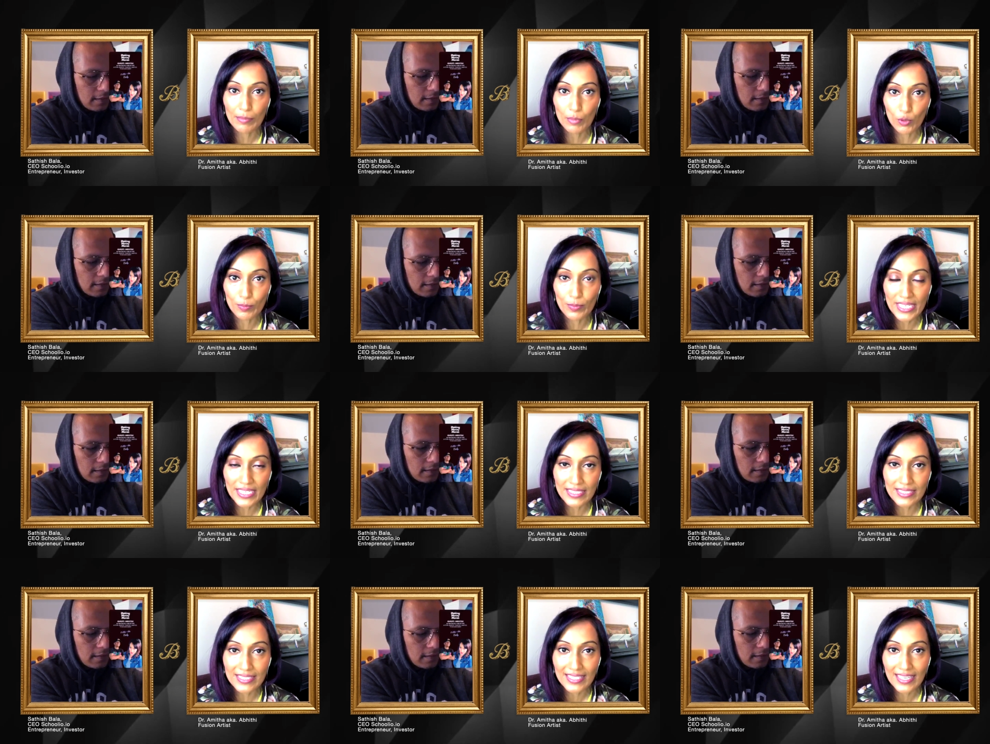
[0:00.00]
Speaker 1: obese
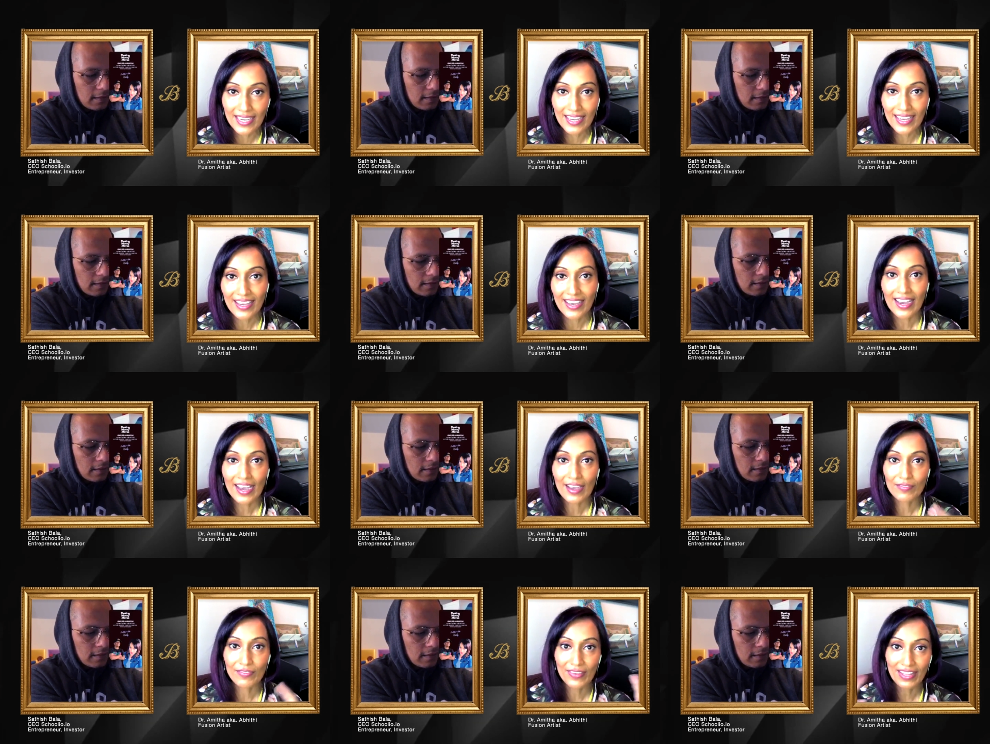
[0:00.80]
i
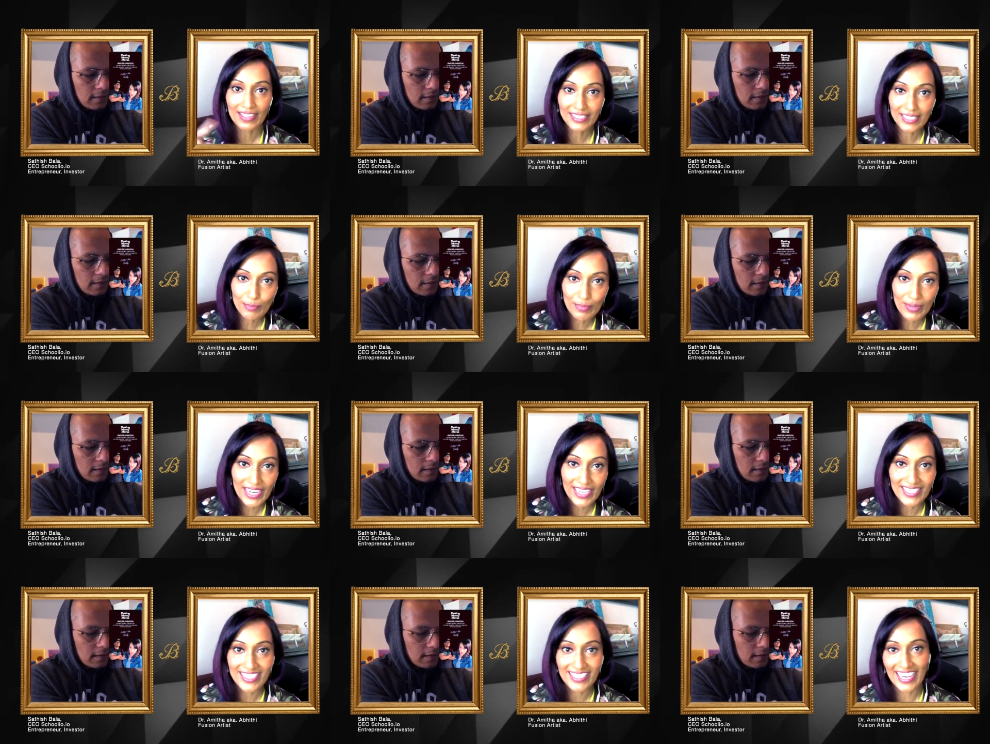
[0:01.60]
felt depressed
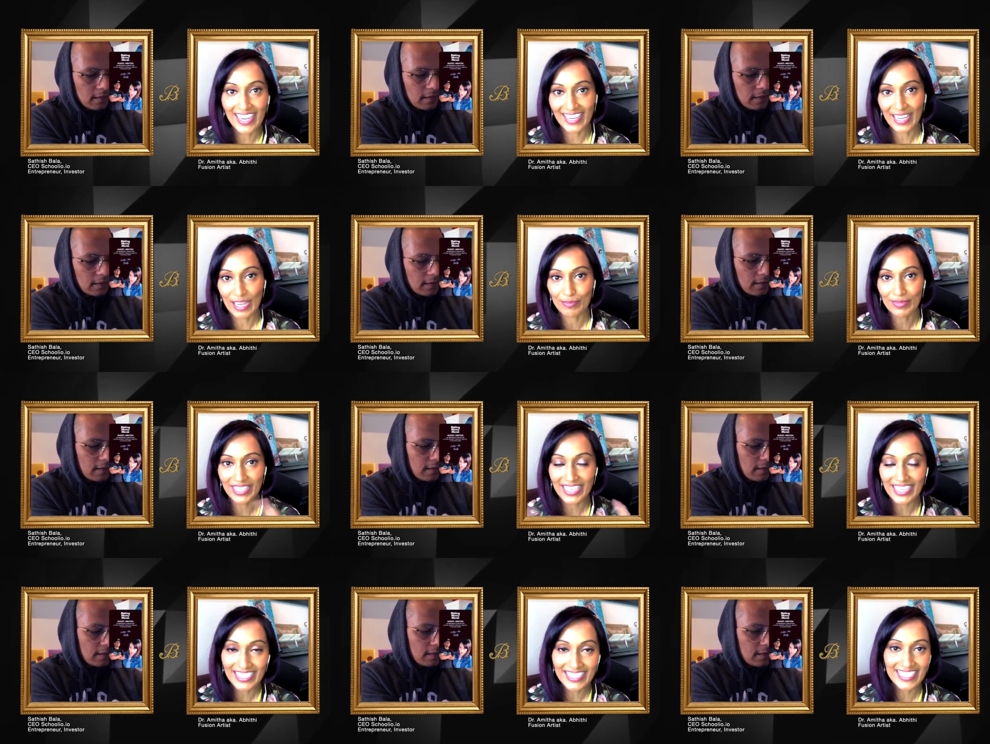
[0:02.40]
i kept
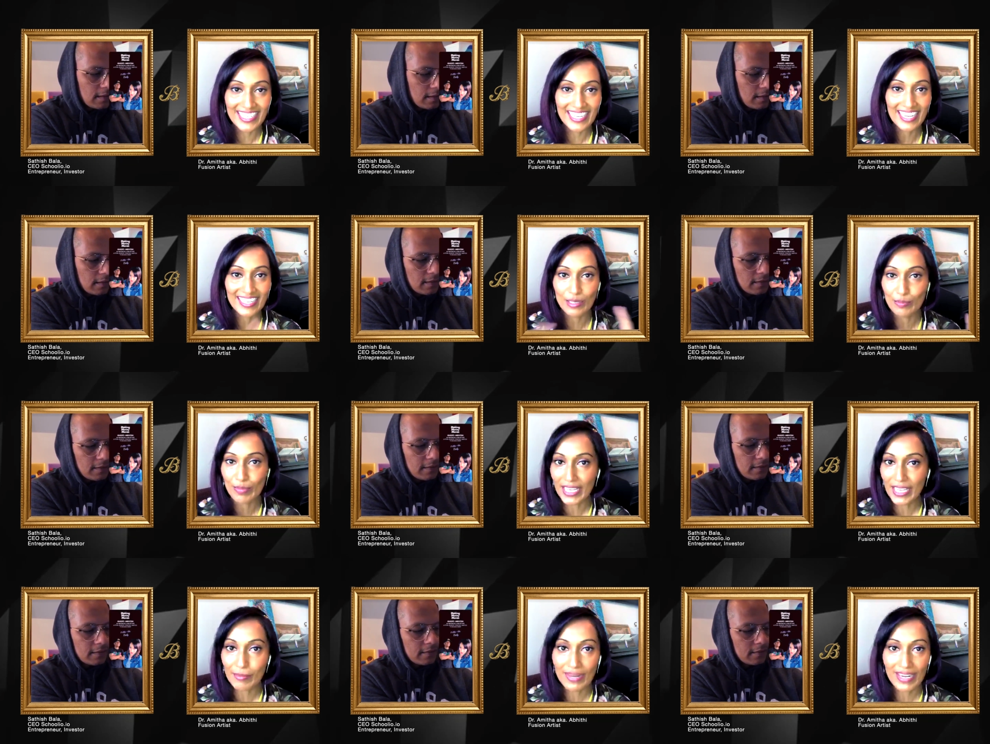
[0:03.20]
eating and it became
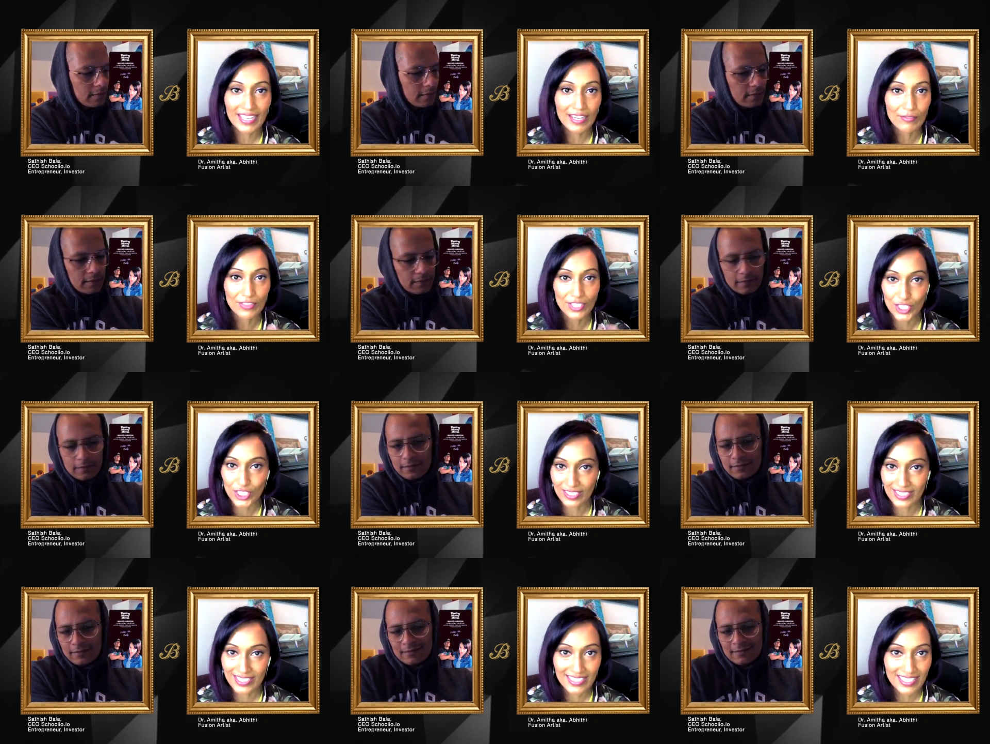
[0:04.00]
like a vicious
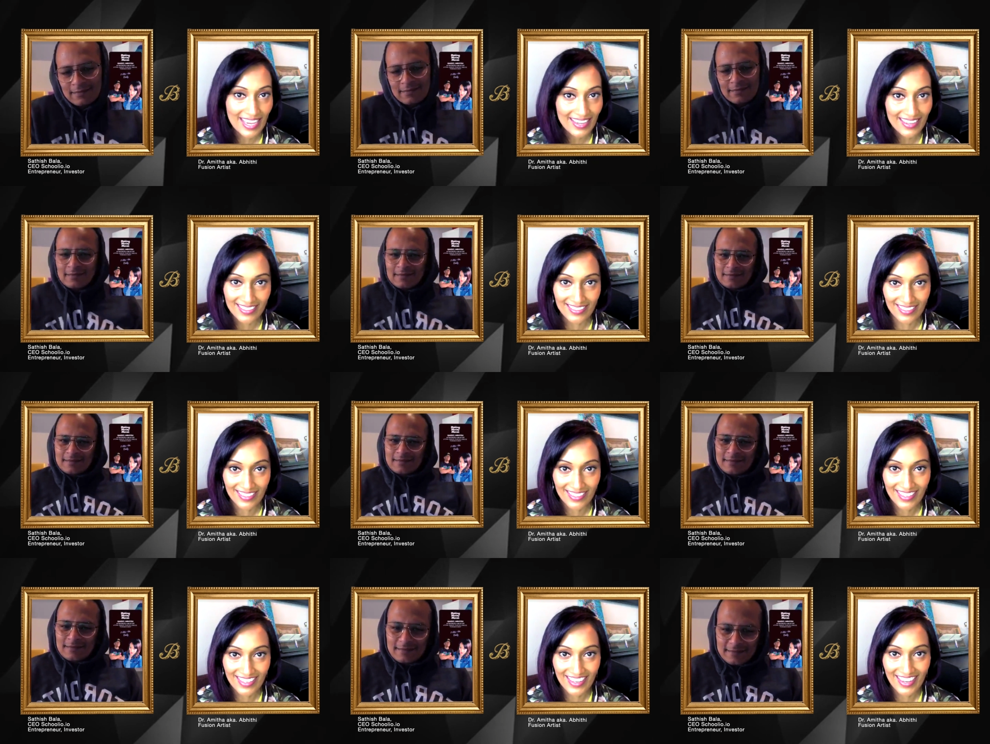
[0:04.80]
cycle
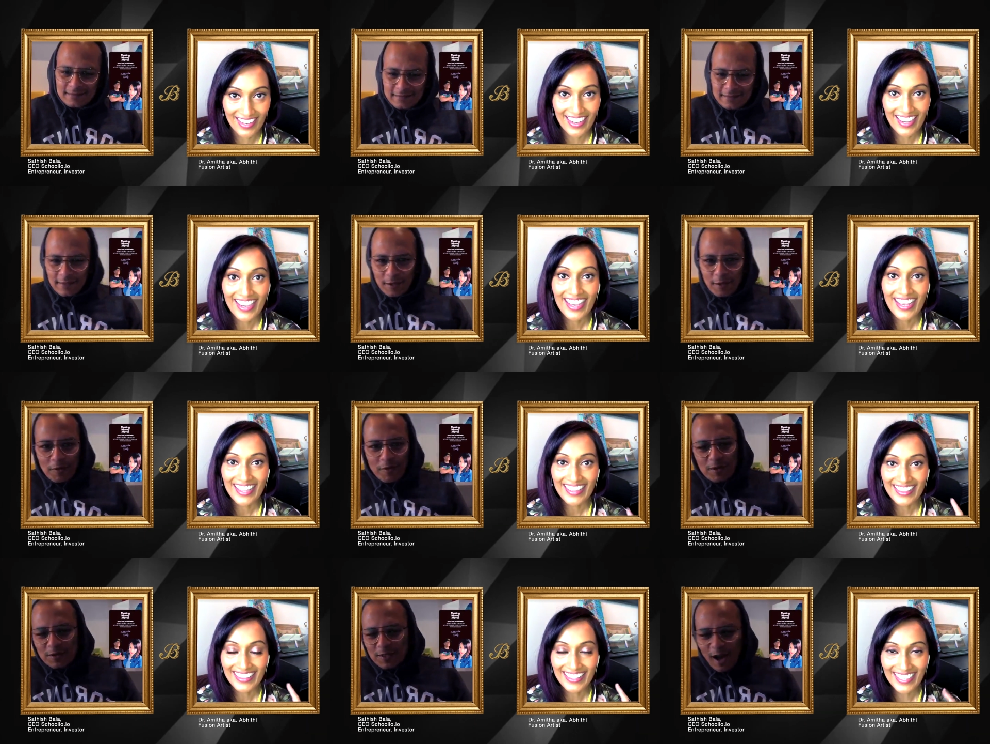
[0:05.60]
Speaker 2: no, we don't
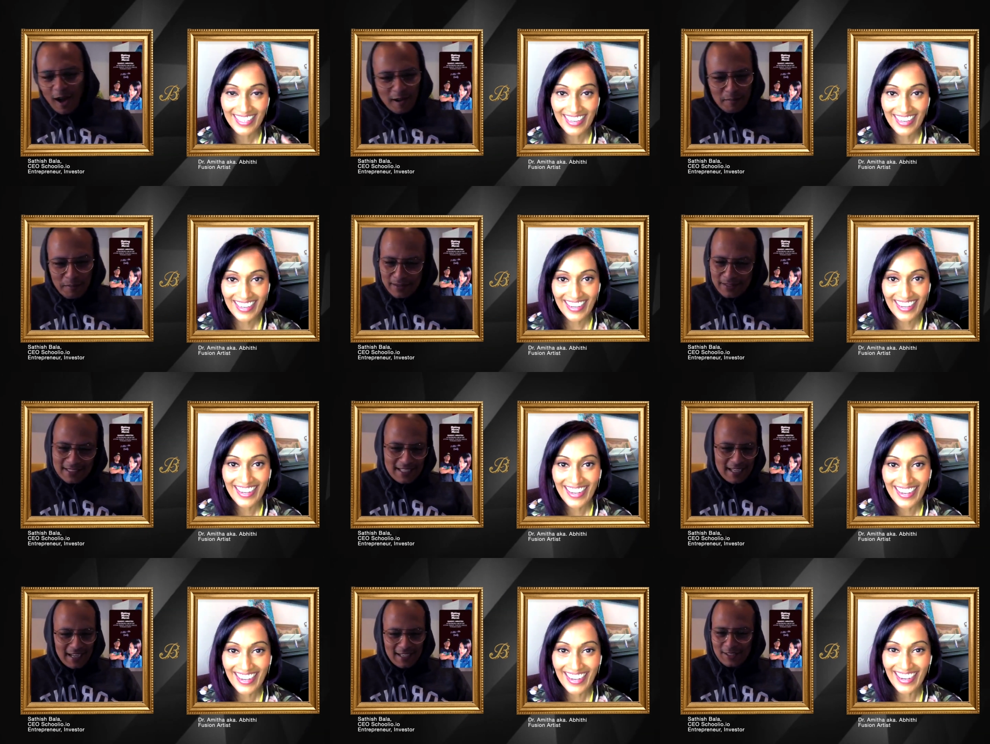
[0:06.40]
talk about this kind
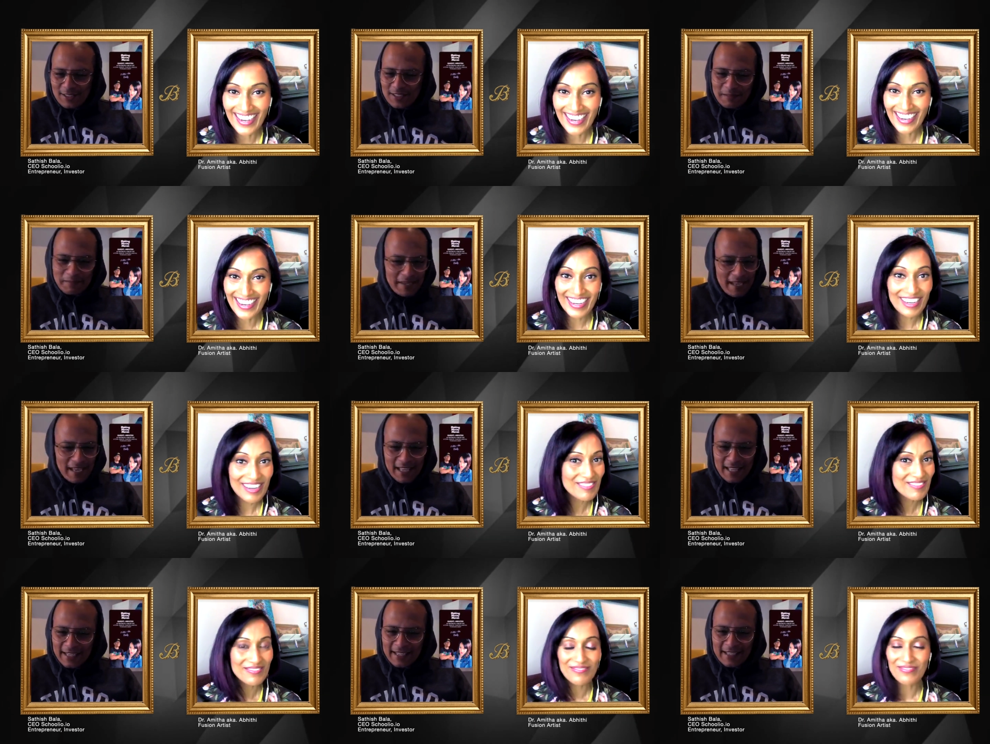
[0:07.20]
of shit,
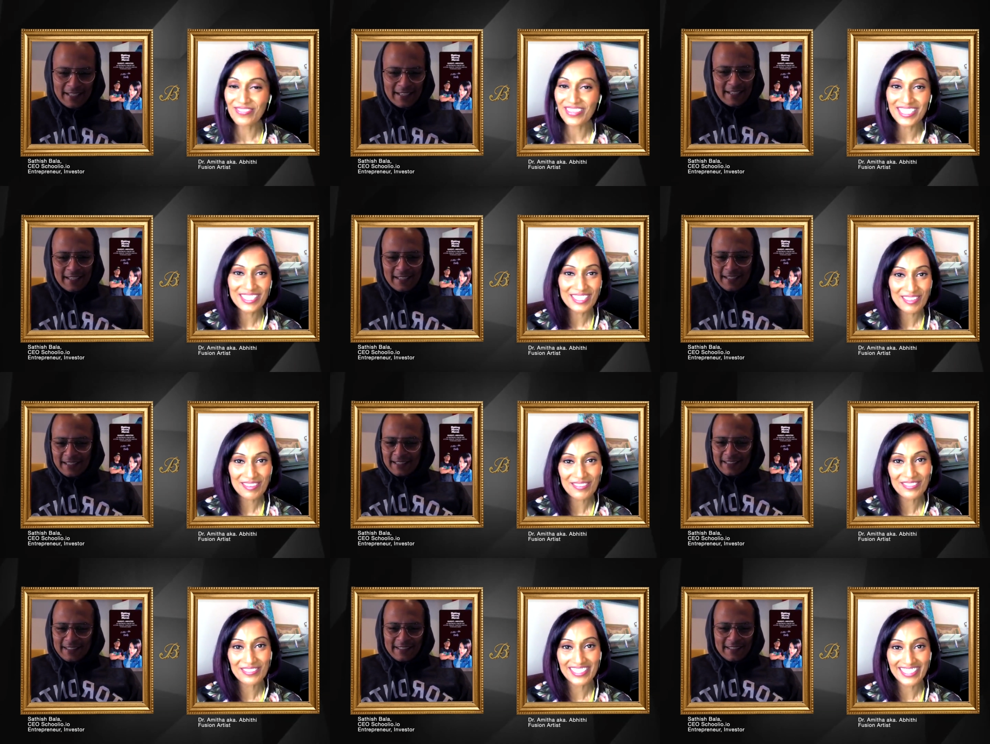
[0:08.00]
man.
Speaker 1: We
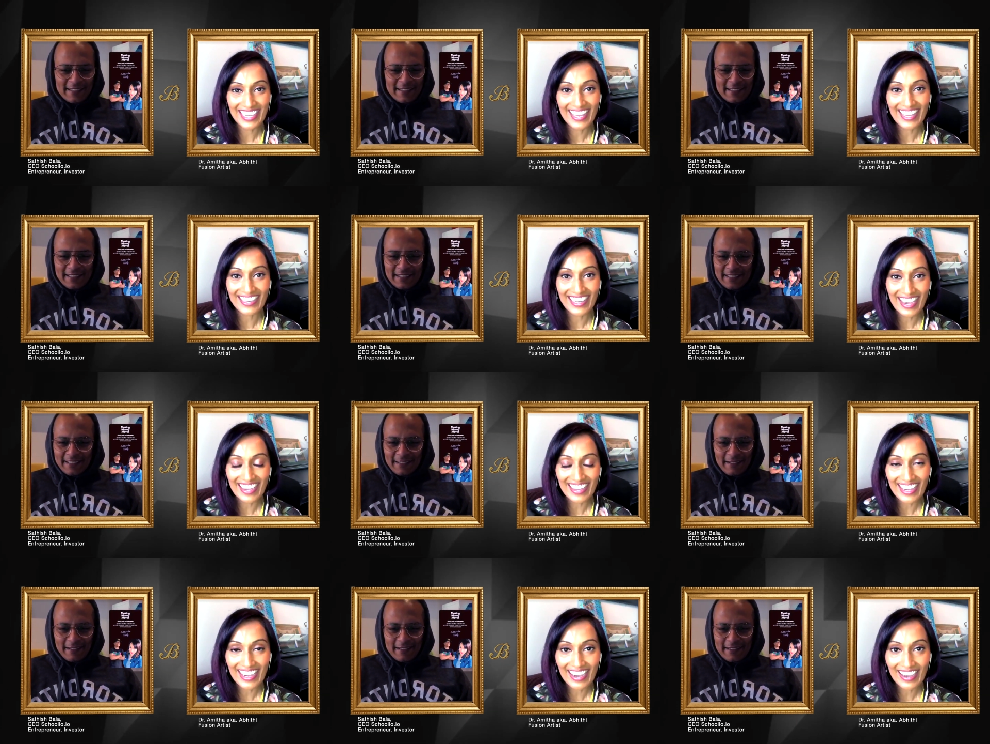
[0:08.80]
don't, and I
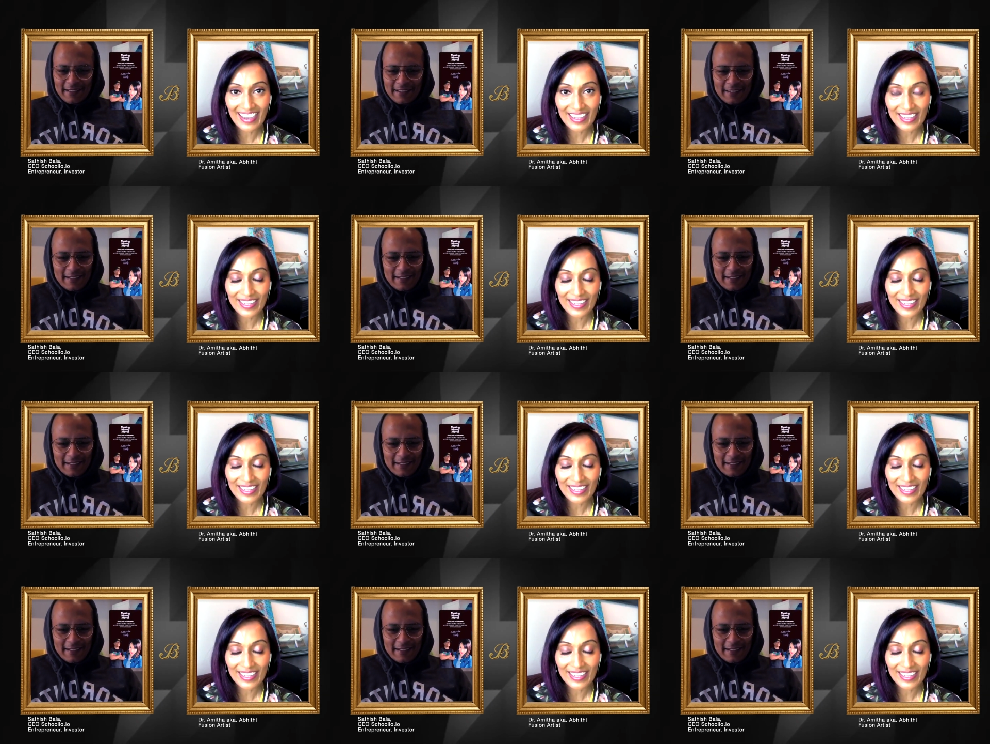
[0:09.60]
I